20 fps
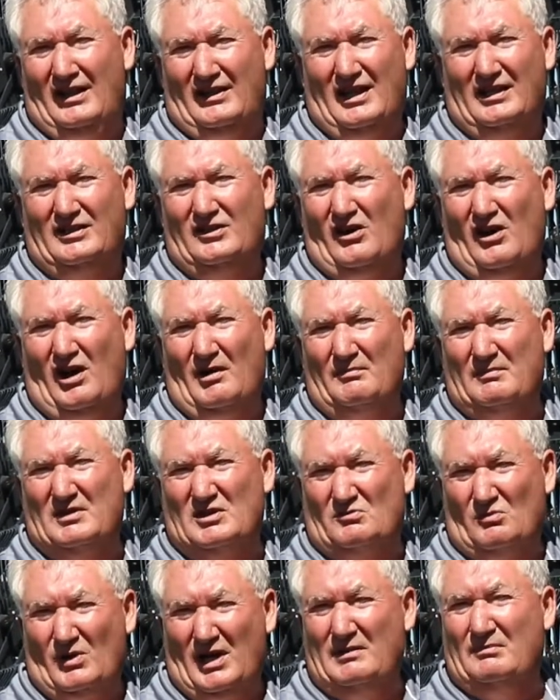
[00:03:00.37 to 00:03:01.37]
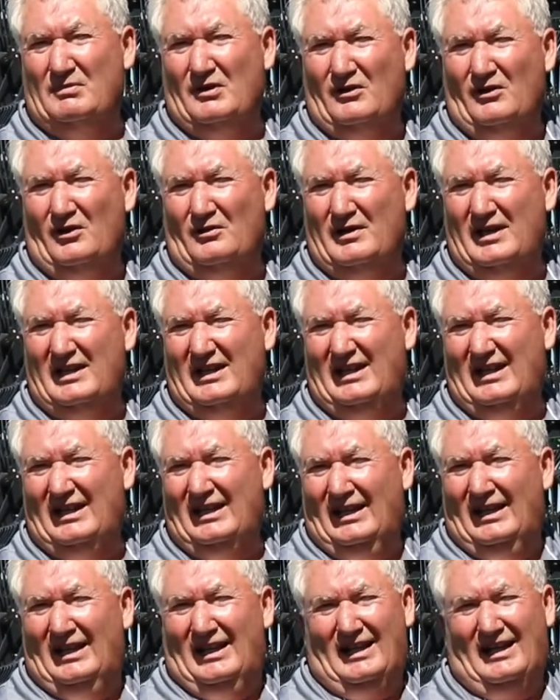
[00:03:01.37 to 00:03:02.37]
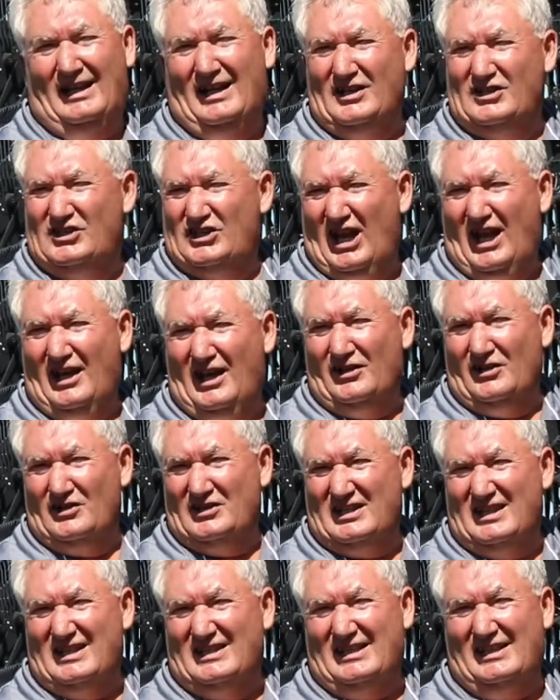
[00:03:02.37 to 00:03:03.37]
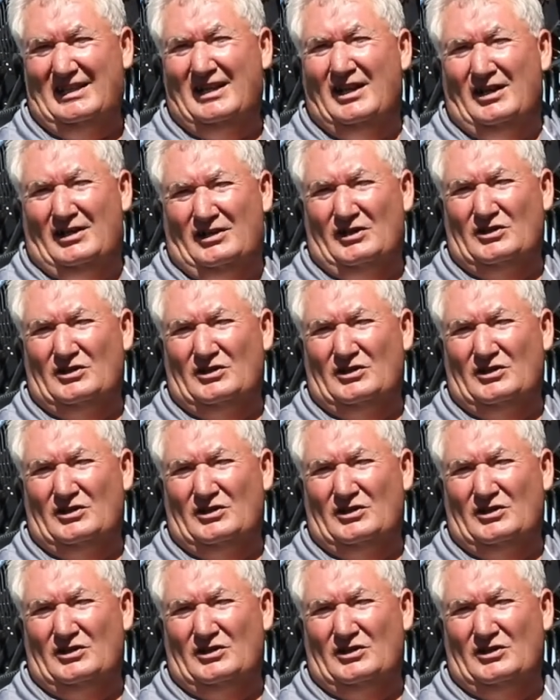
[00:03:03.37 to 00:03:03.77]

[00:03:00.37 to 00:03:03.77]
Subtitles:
that crop is riper already, shatter is easy.